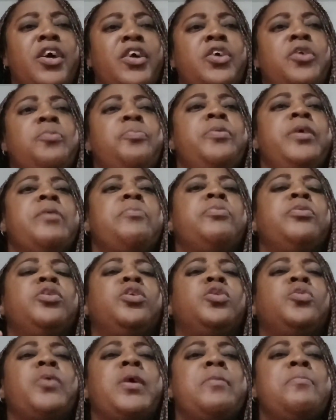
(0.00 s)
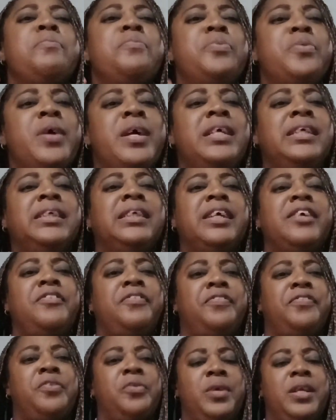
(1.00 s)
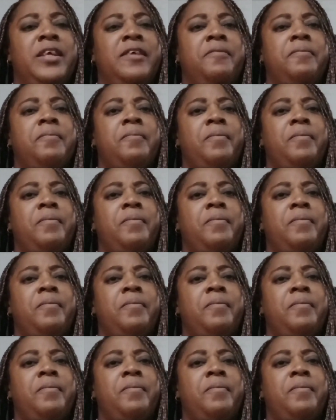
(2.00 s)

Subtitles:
you'll be able to embrace it fully.